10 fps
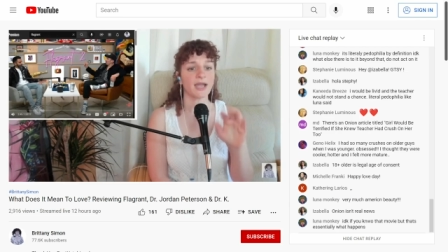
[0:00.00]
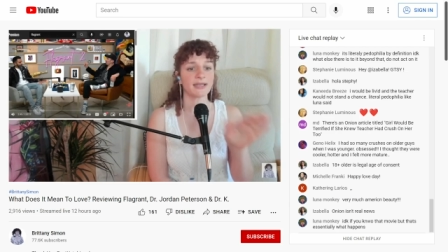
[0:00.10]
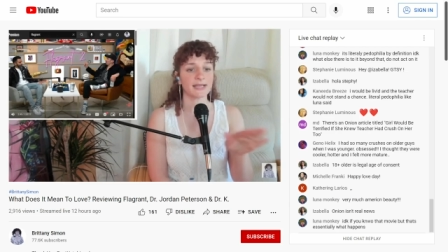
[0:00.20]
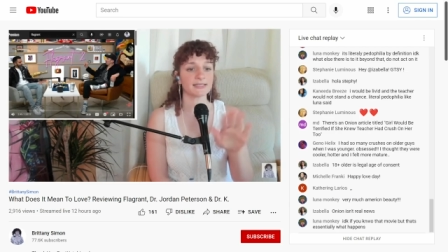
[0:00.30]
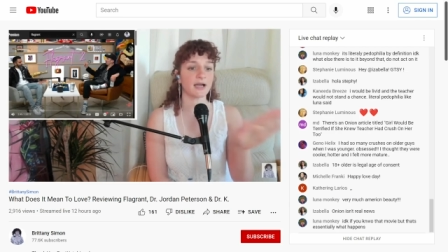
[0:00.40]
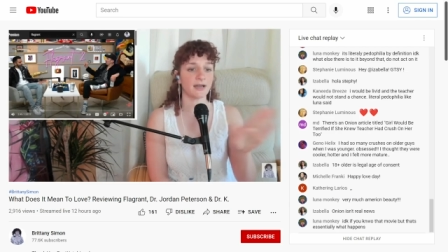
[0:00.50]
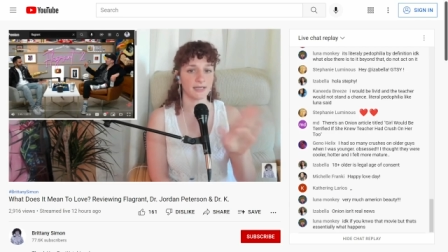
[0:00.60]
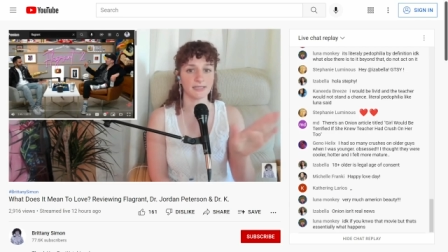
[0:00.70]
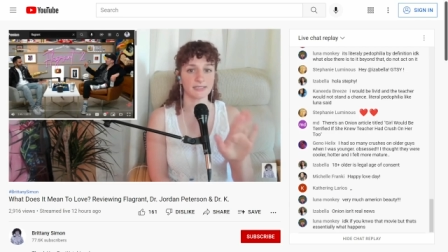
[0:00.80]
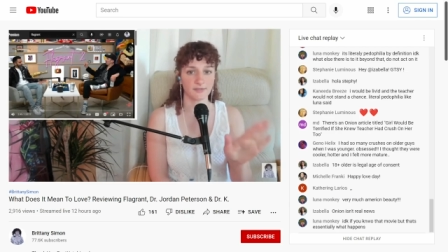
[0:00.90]
And yes,
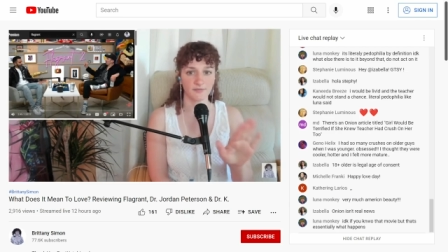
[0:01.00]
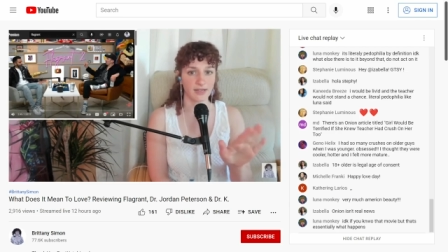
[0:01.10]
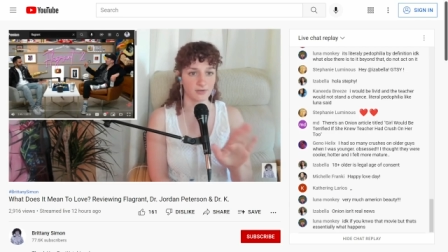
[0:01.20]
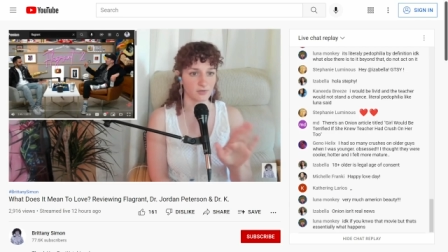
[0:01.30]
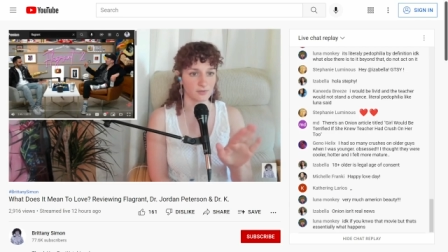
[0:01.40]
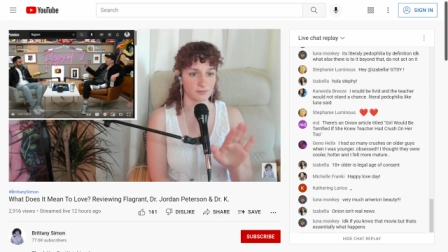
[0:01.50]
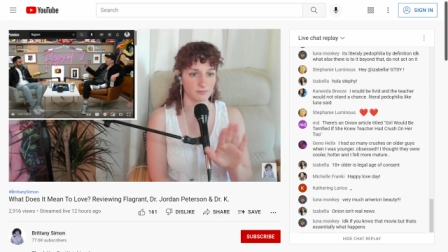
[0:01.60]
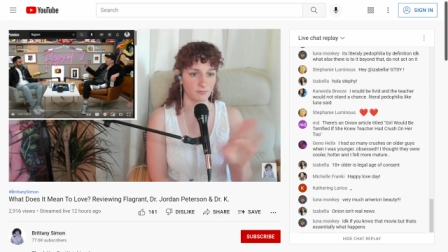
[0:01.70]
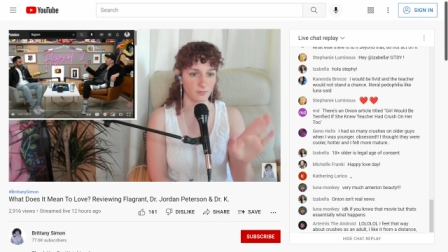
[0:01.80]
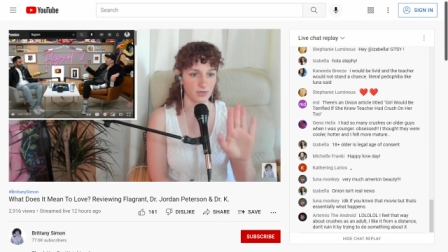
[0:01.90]
Onion is a fake news.
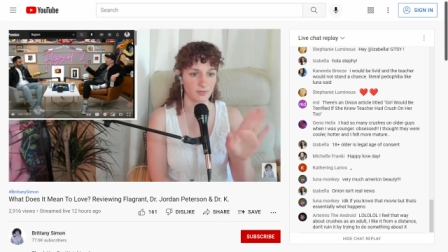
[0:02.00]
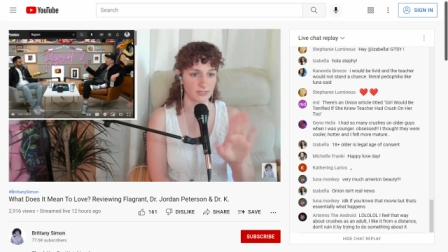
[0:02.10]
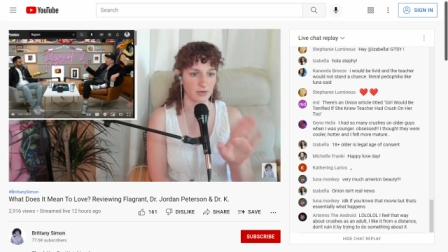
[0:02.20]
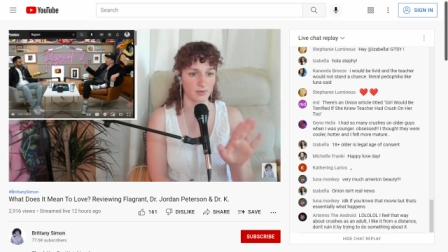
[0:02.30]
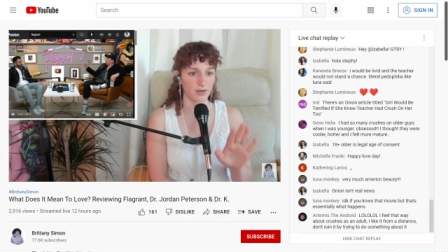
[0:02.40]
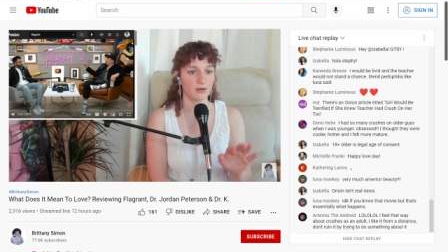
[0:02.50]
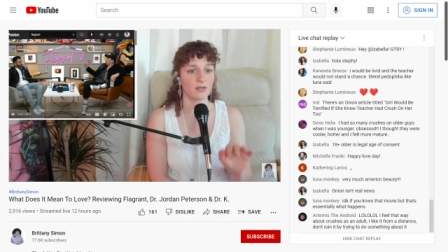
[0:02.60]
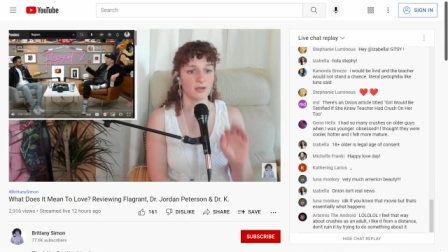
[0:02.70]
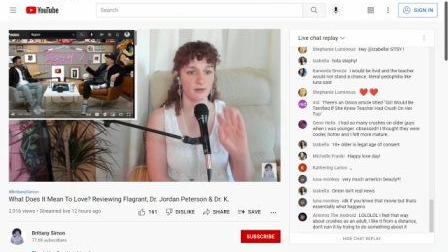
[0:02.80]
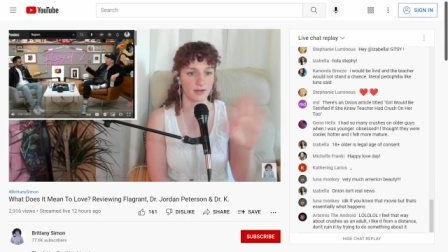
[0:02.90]
We know it's not real.
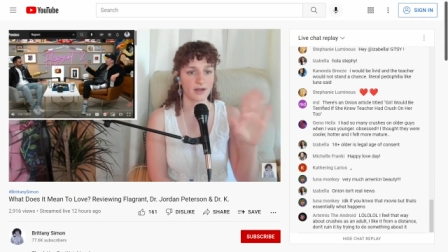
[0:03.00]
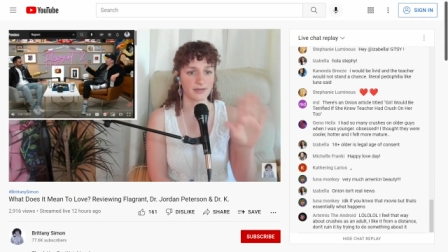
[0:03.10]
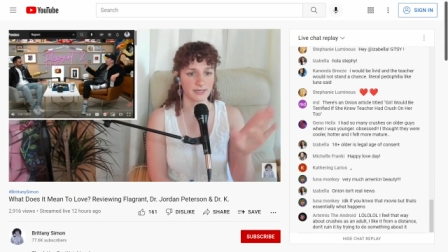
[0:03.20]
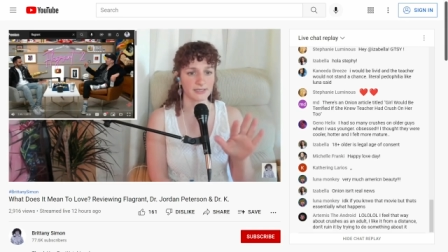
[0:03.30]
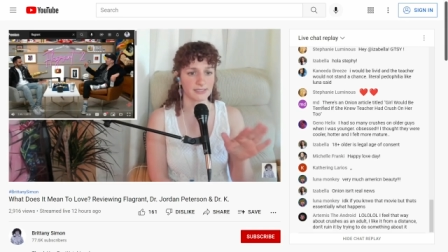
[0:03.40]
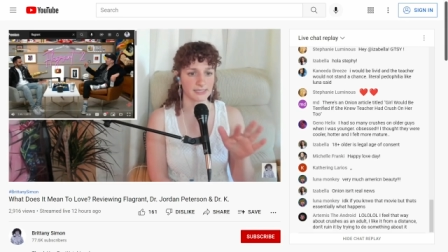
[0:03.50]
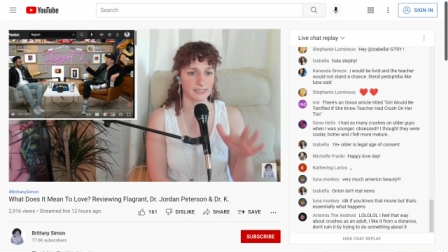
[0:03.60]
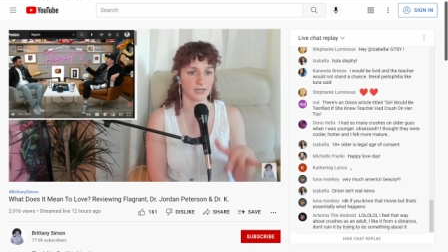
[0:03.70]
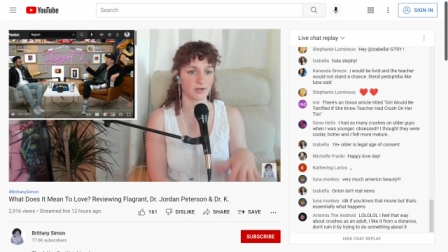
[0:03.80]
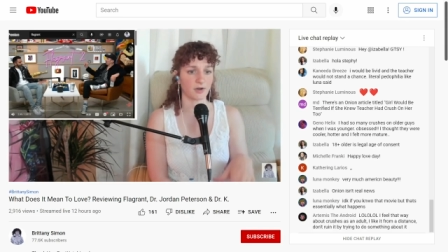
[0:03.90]
Uh, onion is
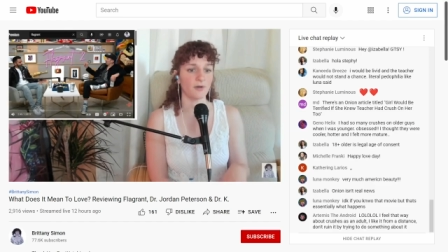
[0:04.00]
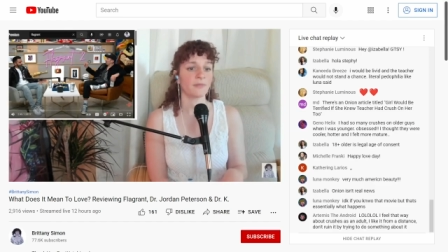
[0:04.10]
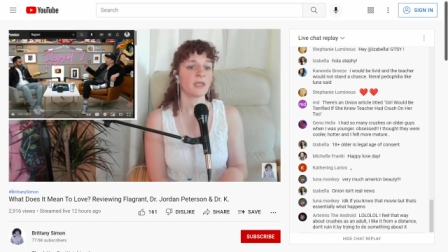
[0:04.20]
satirical.